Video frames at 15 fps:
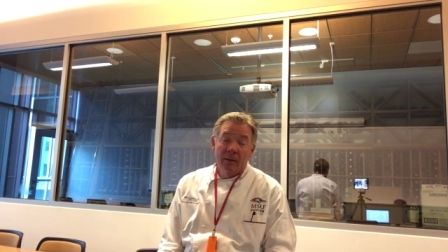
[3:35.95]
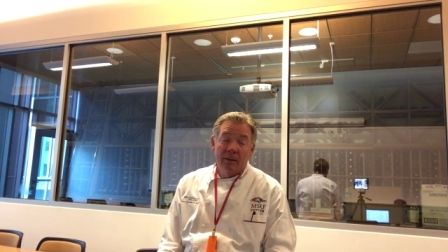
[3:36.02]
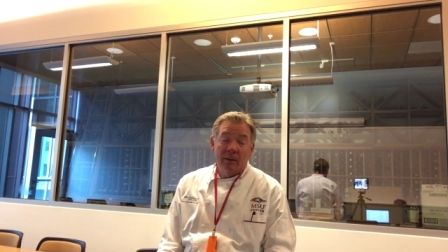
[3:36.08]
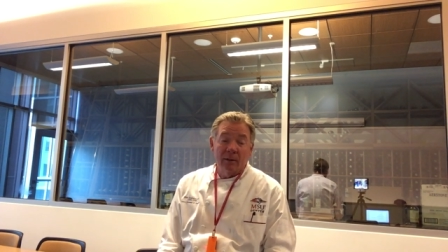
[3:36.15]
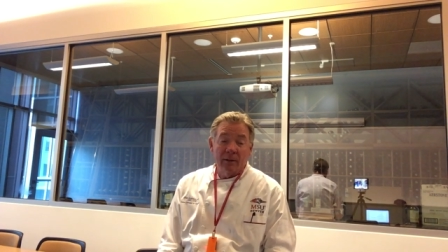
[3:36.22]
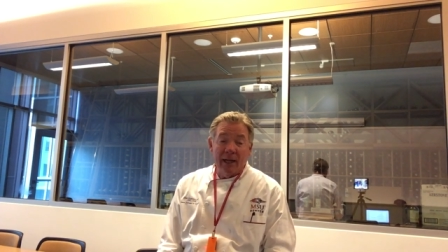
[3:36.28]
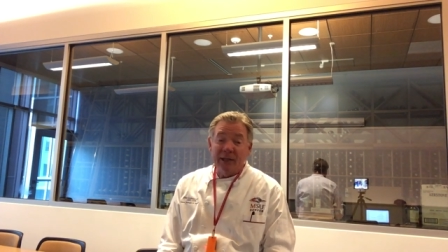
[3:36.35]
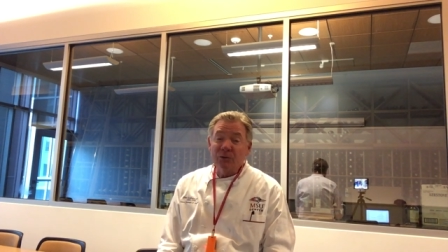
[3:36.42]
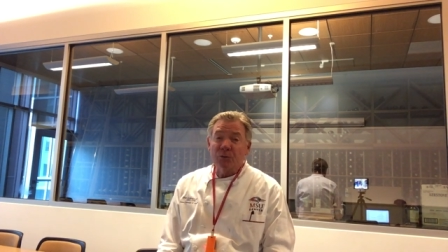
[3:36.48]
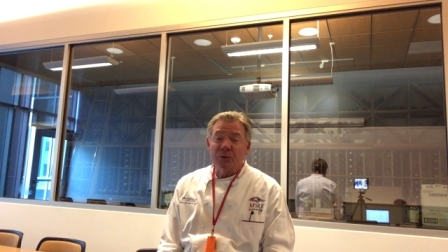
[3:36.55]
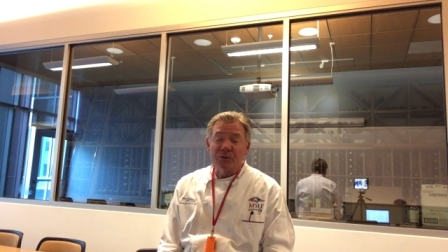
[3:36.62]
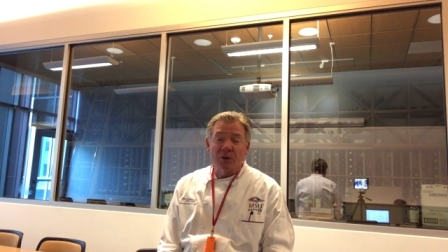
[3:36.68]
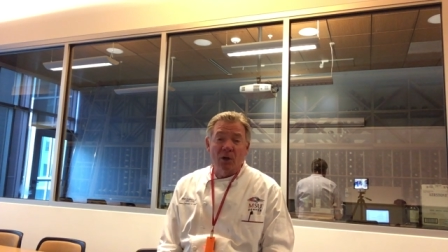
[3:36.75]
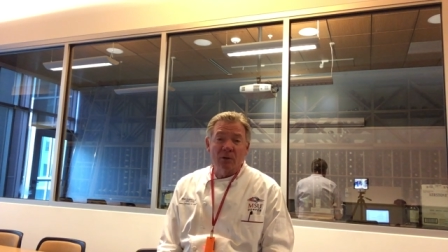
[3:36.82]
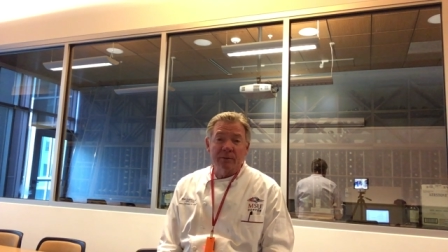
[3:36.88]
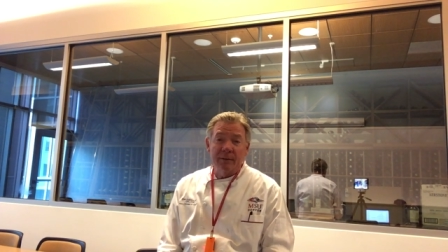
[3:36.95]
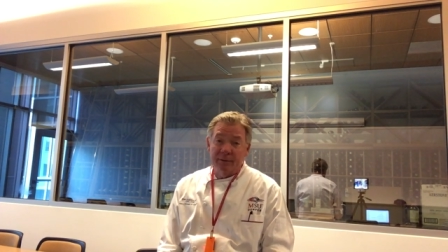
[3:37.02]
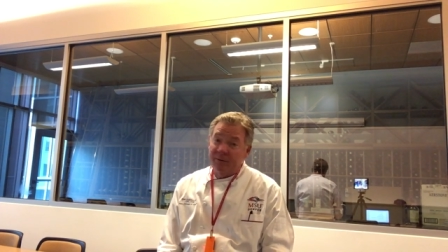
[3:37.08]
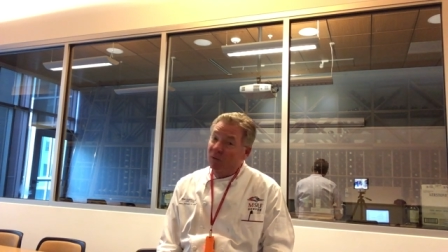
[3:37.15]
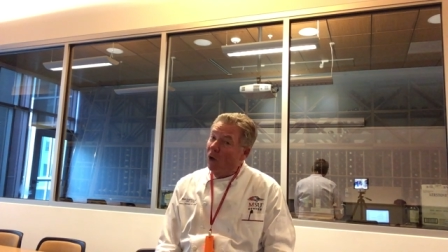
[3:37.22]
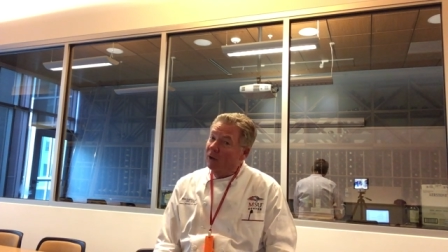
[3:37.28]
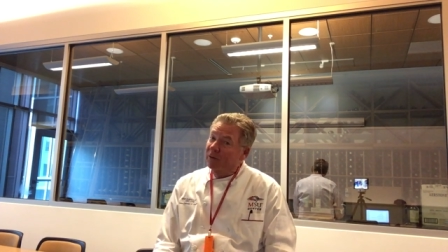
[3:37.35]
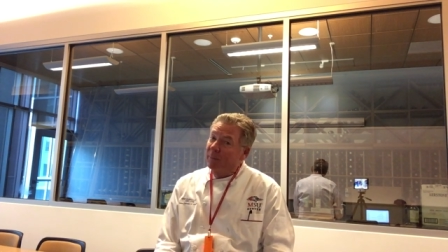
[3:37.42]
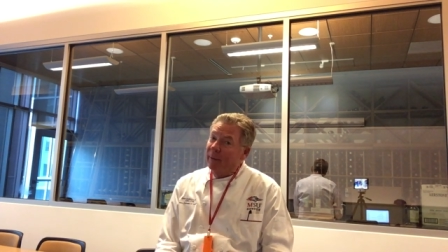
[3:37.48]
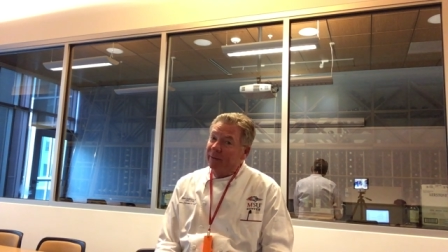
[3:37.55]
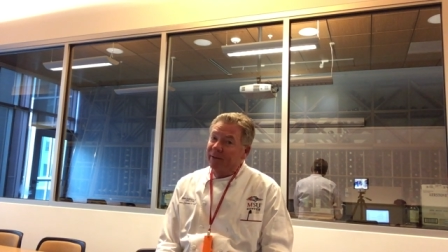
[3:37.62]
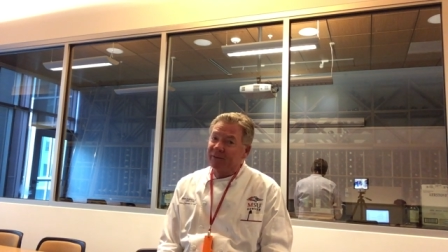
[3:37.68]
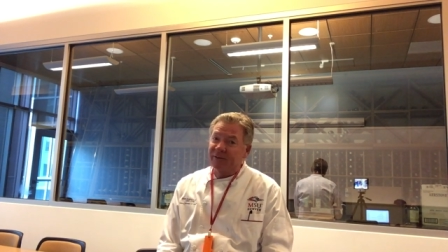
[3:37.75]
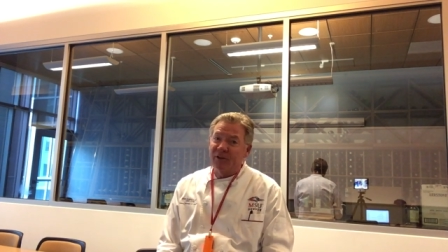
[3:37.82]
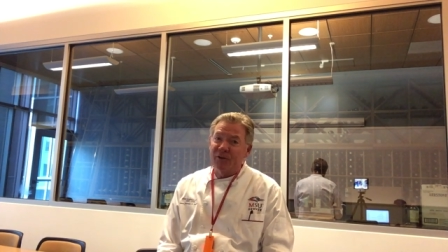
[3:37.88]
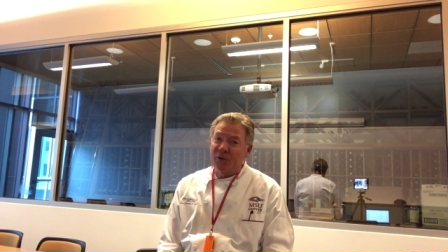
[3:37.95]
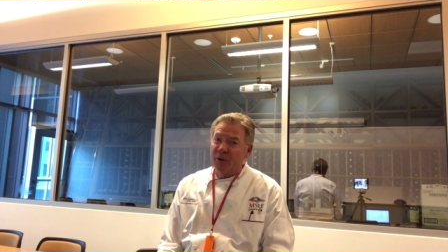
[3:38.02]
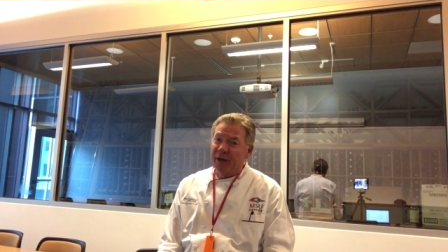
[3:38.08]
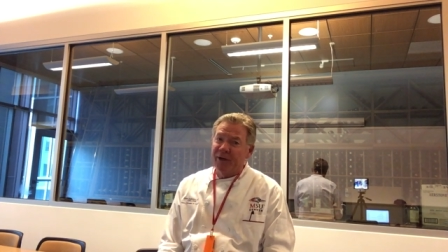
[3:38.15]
The last result, and talks about this in your,